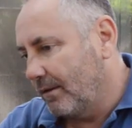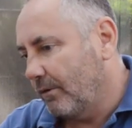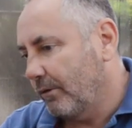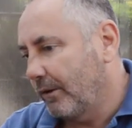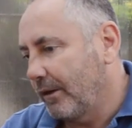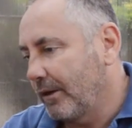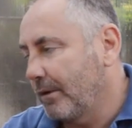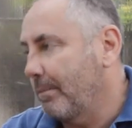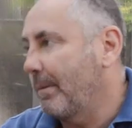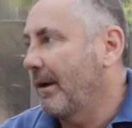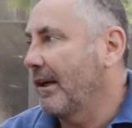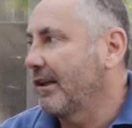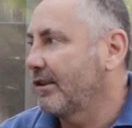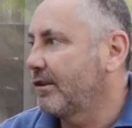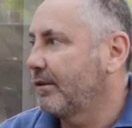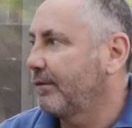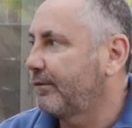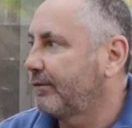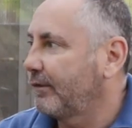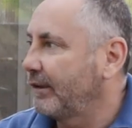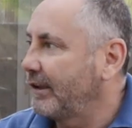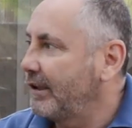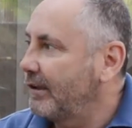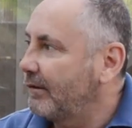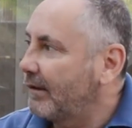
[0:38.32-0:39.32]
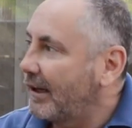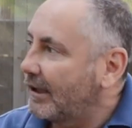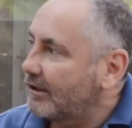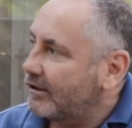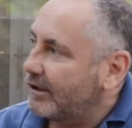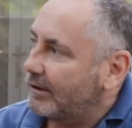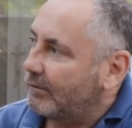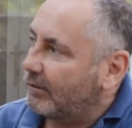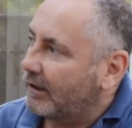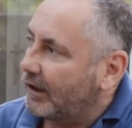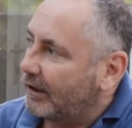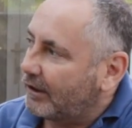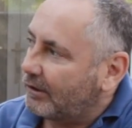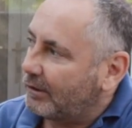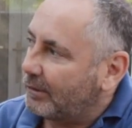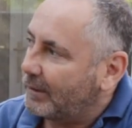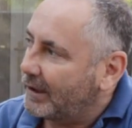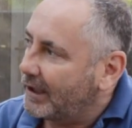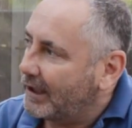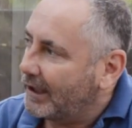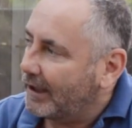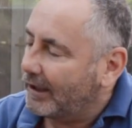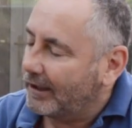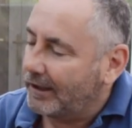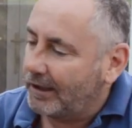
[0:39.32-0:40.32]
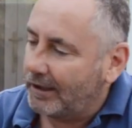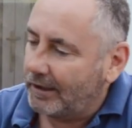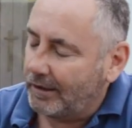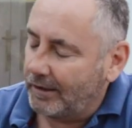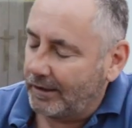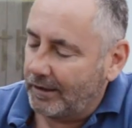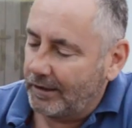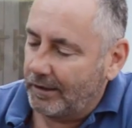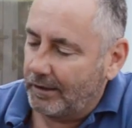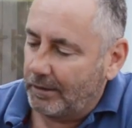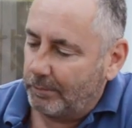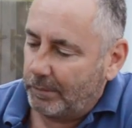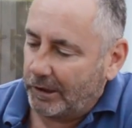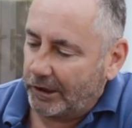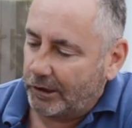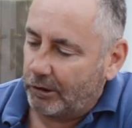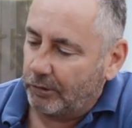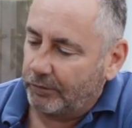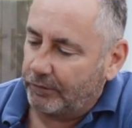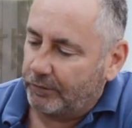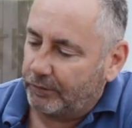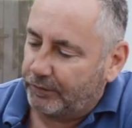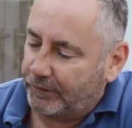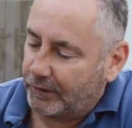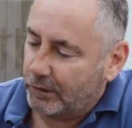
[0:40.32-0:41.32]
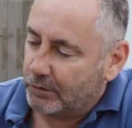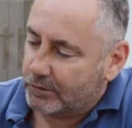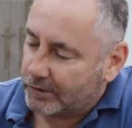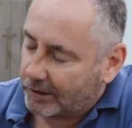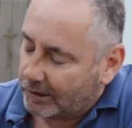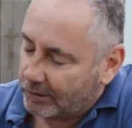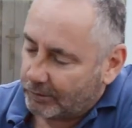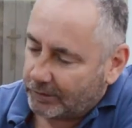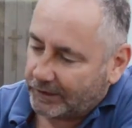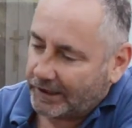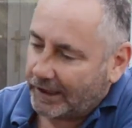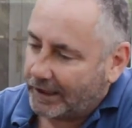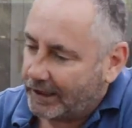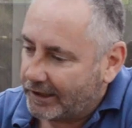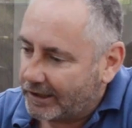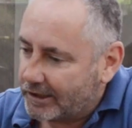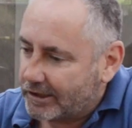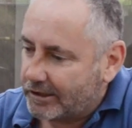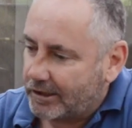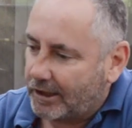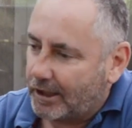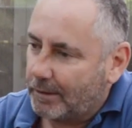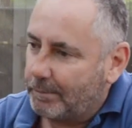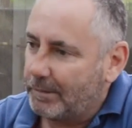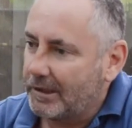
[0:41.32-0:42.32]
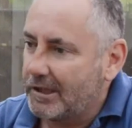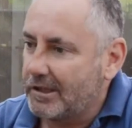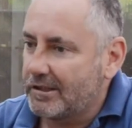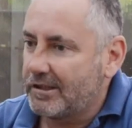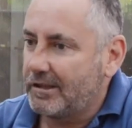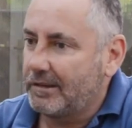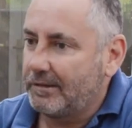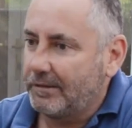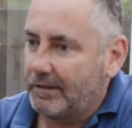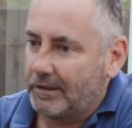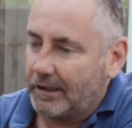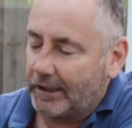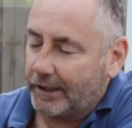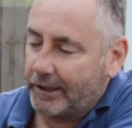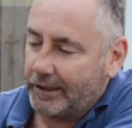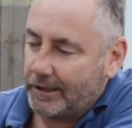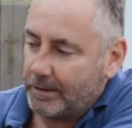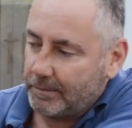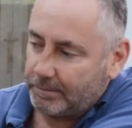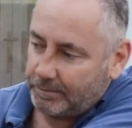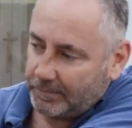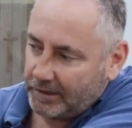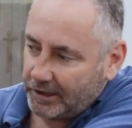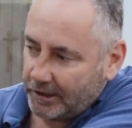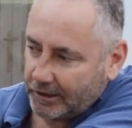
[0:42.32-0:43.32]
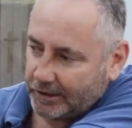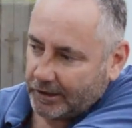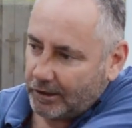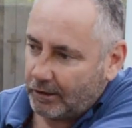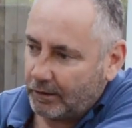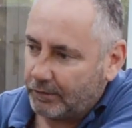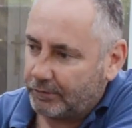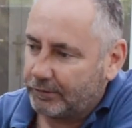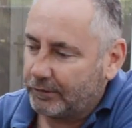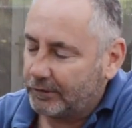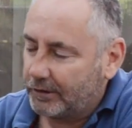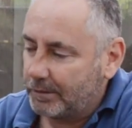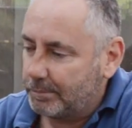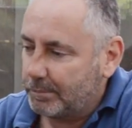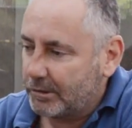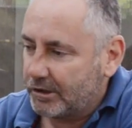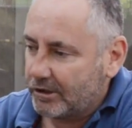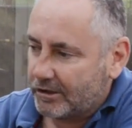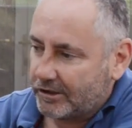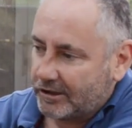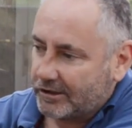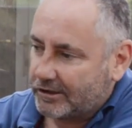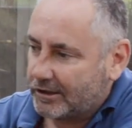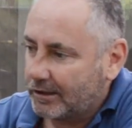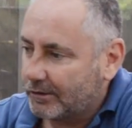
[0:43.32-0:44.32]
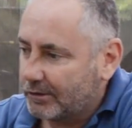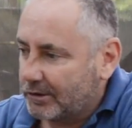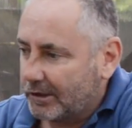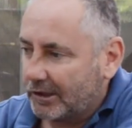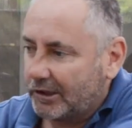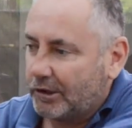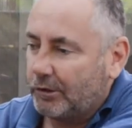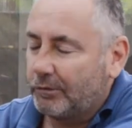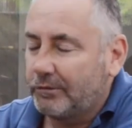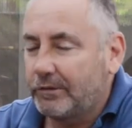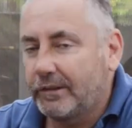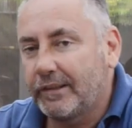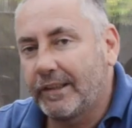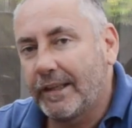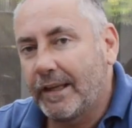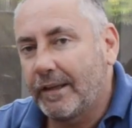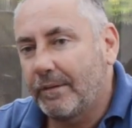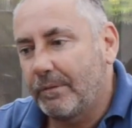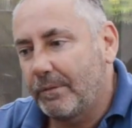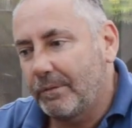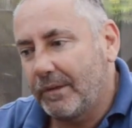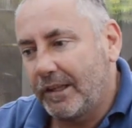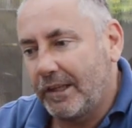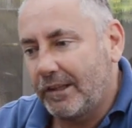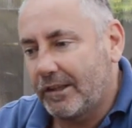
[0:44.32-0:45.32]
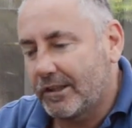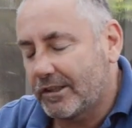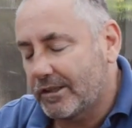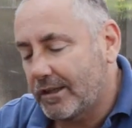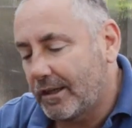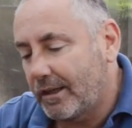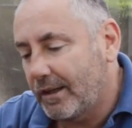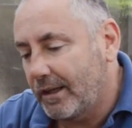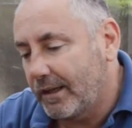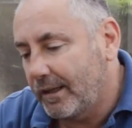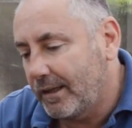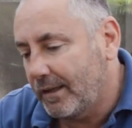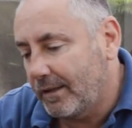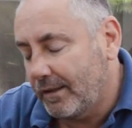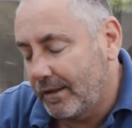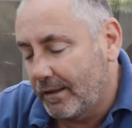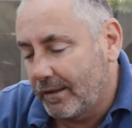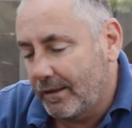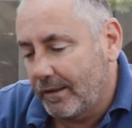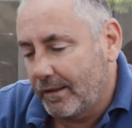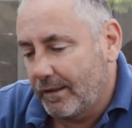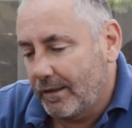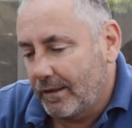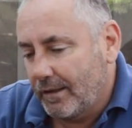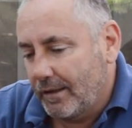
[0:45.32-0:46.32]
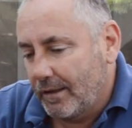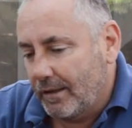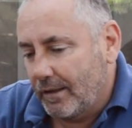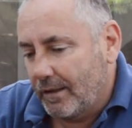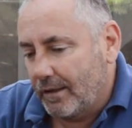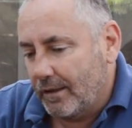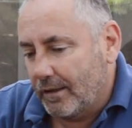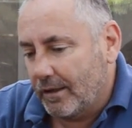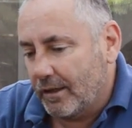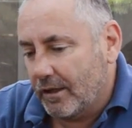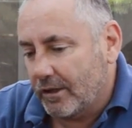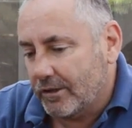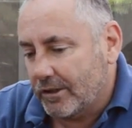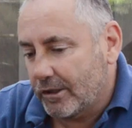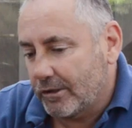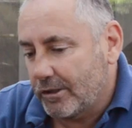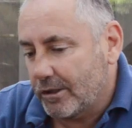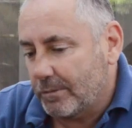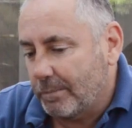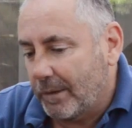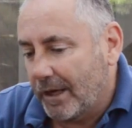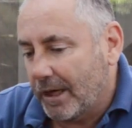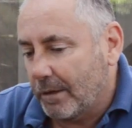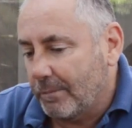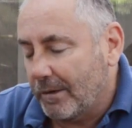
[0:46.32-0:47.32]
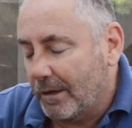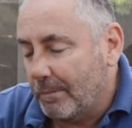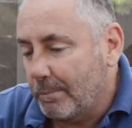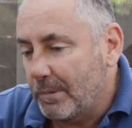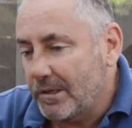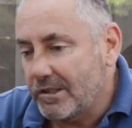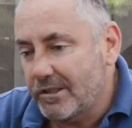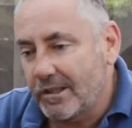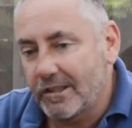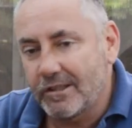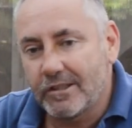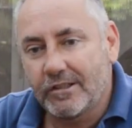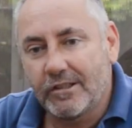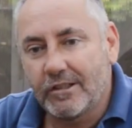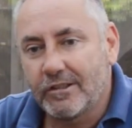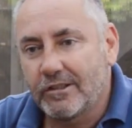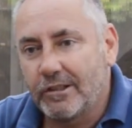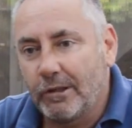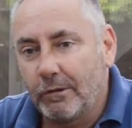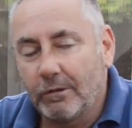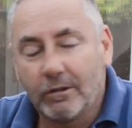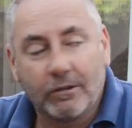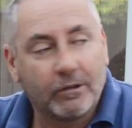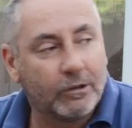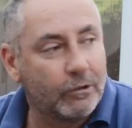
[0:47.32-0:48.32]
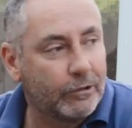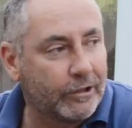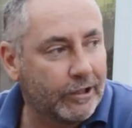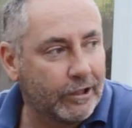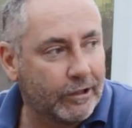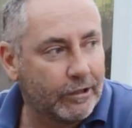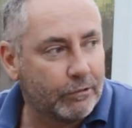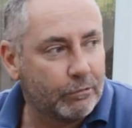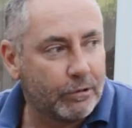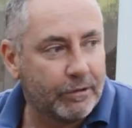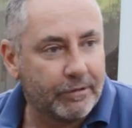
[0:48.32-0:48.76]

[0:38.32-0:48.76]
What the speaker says: Although the bikes are free, you actually ride through when you get there. But I couldn't filter, I couldn't get either side because the lady in the car in front had positioned herself, so I couldn't get either side. So just minding my own business, just too long looking at the